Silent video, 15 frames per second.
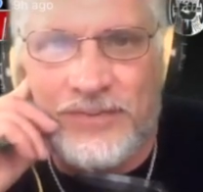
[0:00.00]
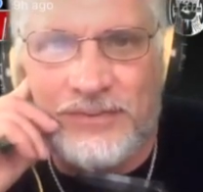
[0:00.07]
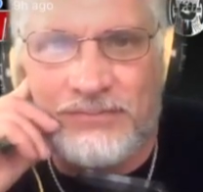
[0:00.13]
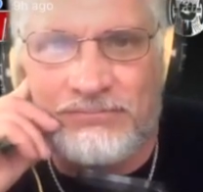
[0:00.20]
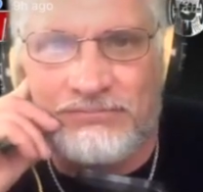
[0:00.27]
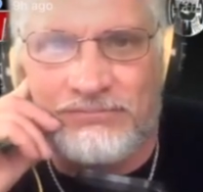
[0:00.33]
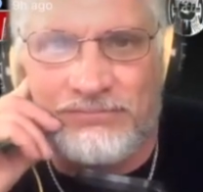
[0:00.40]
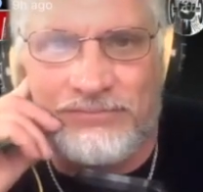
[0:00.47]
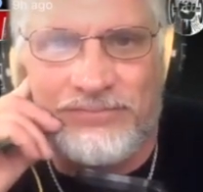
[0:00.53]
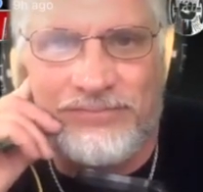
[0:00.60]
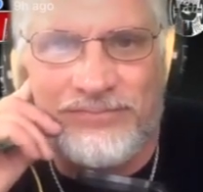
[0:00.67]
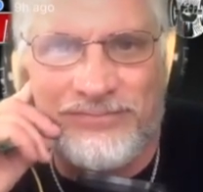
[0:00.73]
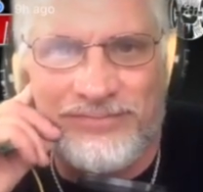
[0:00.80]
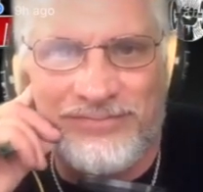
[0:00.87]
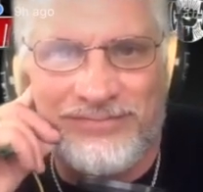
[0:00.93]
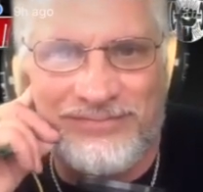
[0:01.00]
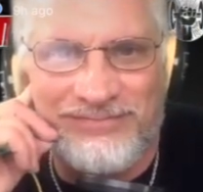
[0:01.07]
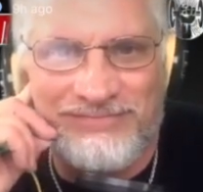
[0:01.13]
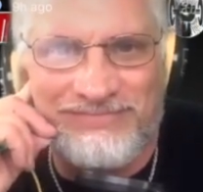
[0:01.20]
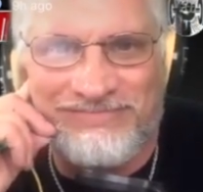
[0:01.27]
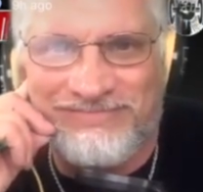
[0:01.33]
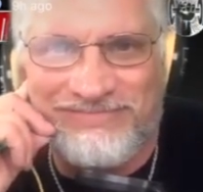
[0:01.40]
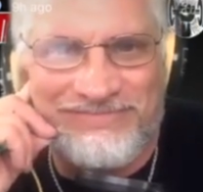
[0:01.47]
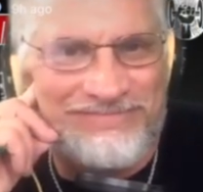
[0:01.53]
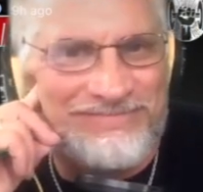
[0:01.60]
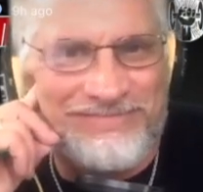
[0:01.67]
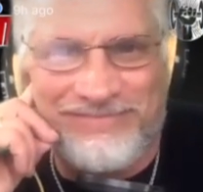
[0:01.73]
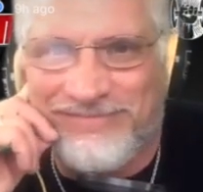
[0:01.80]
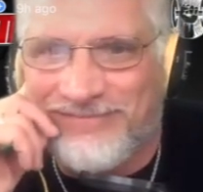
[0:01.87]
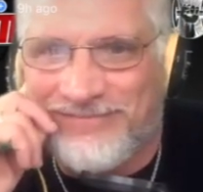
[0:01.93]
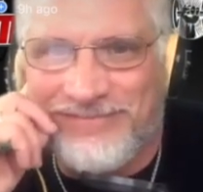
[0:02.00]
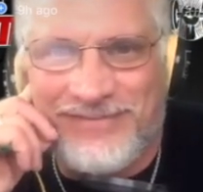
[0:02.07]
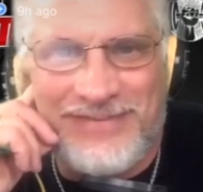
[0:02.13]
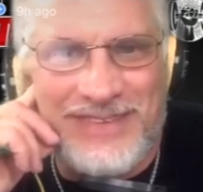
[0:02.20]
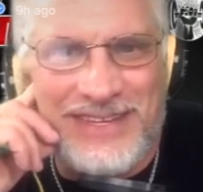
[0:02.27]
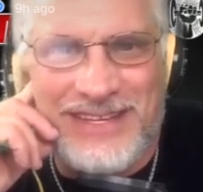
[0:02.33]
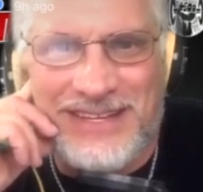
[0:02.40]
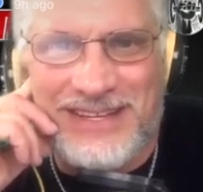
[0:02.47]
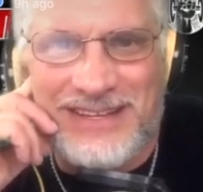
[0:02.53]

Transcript: mm. at all. So it's very strange.